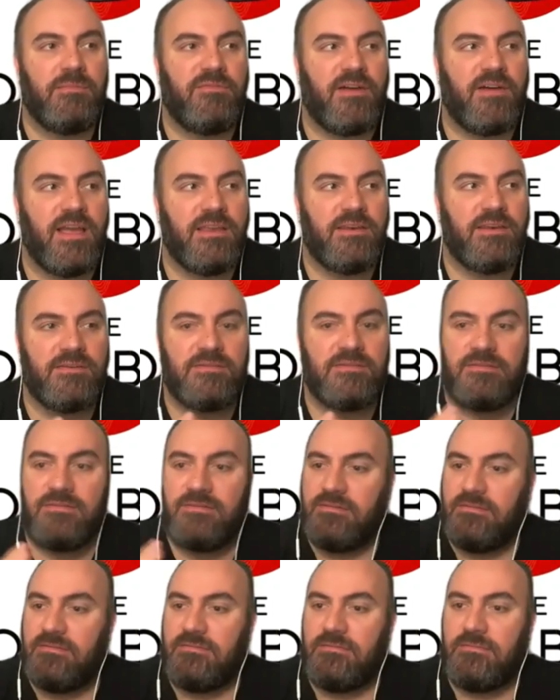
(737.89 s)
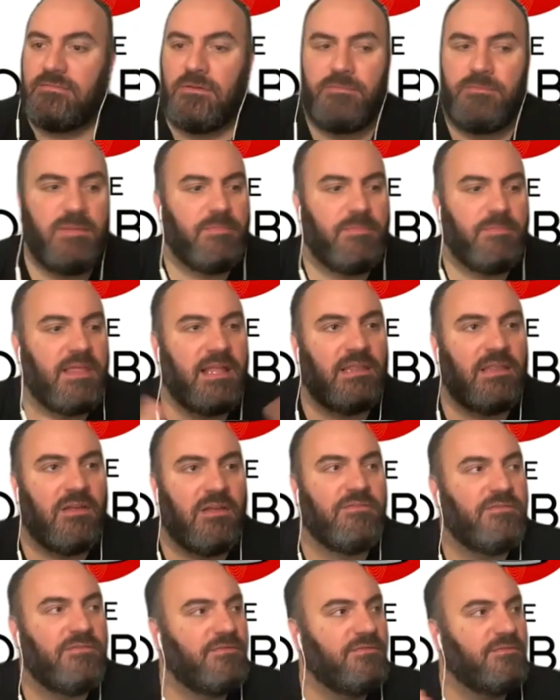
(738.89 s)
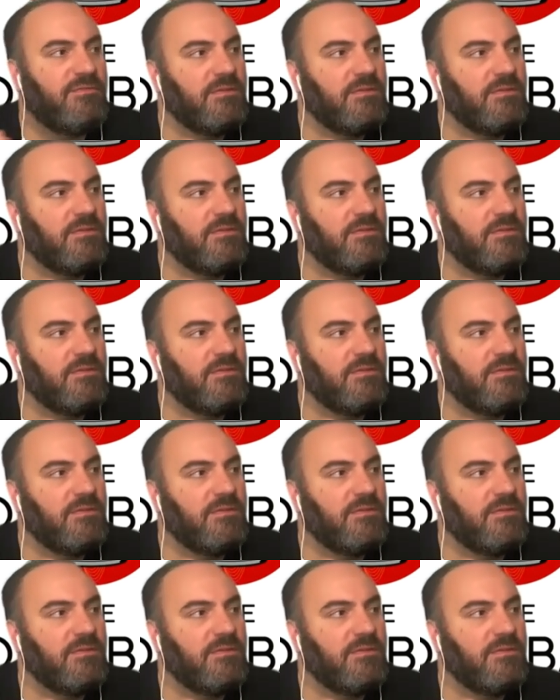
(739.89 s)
fighters, you know, people that love